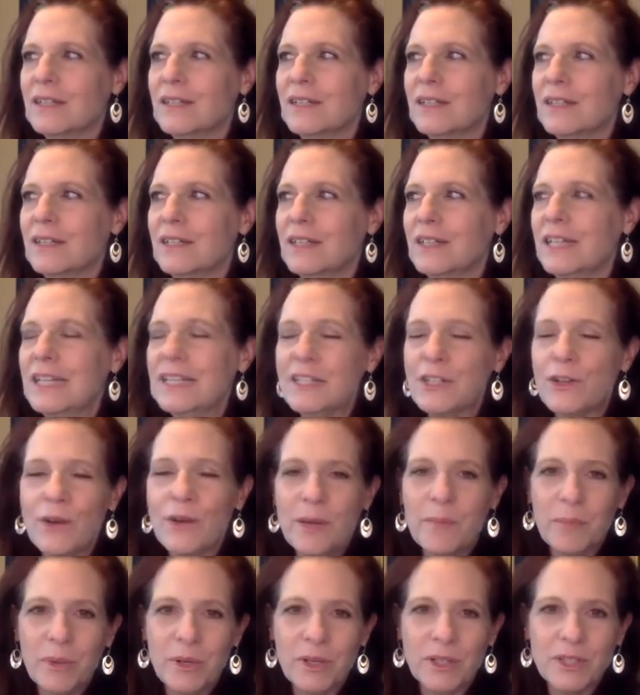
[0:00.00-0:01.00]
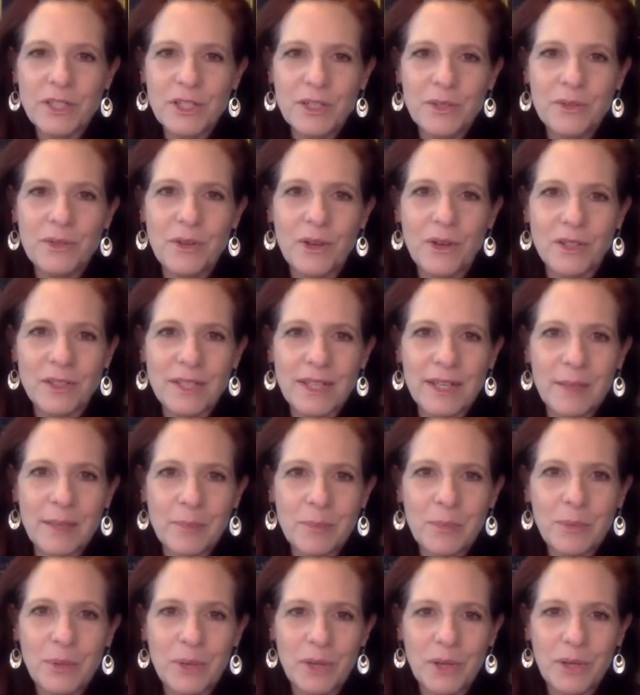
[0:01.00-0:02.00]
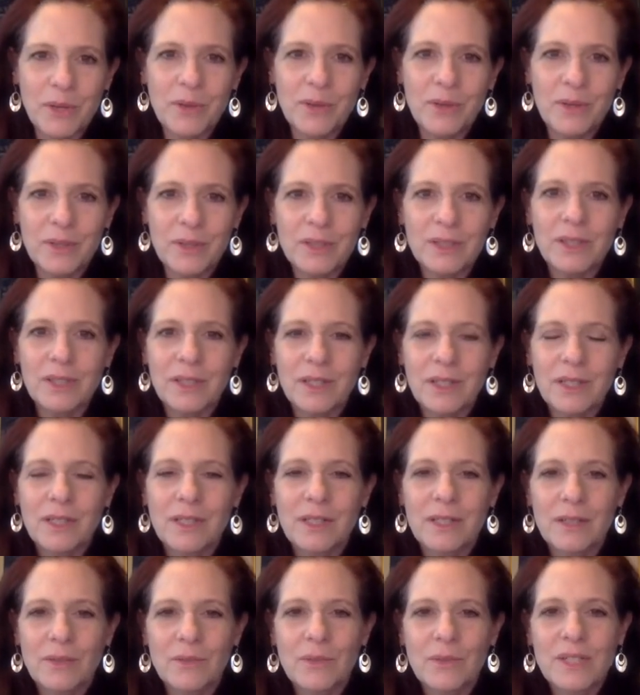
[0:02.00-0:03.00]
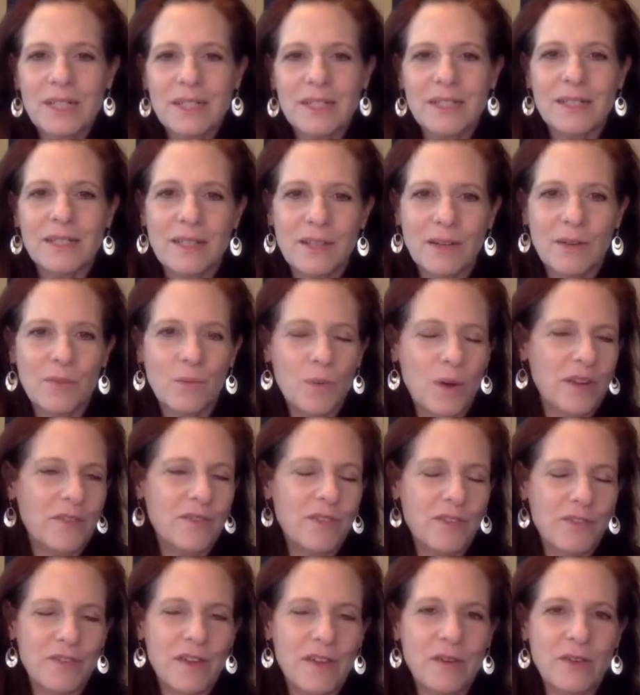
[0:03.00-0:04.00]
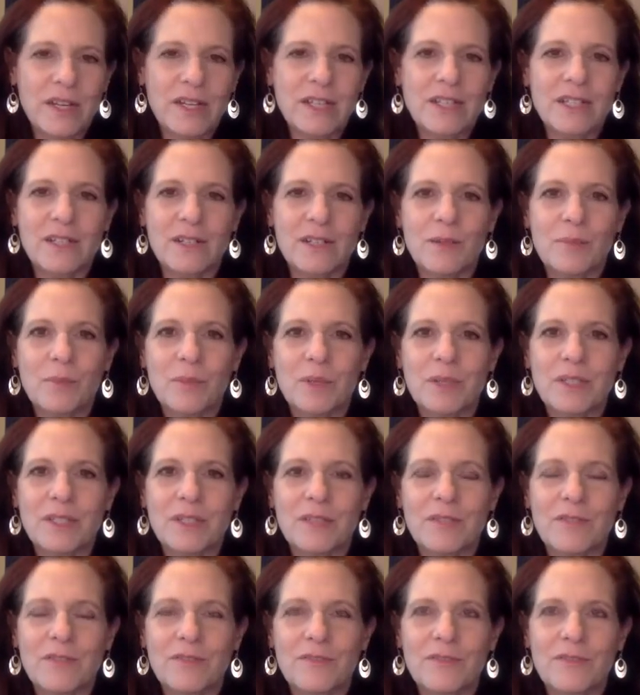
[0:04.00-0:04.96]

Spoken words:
he has a great book too called Improv, which is one of the foundational books of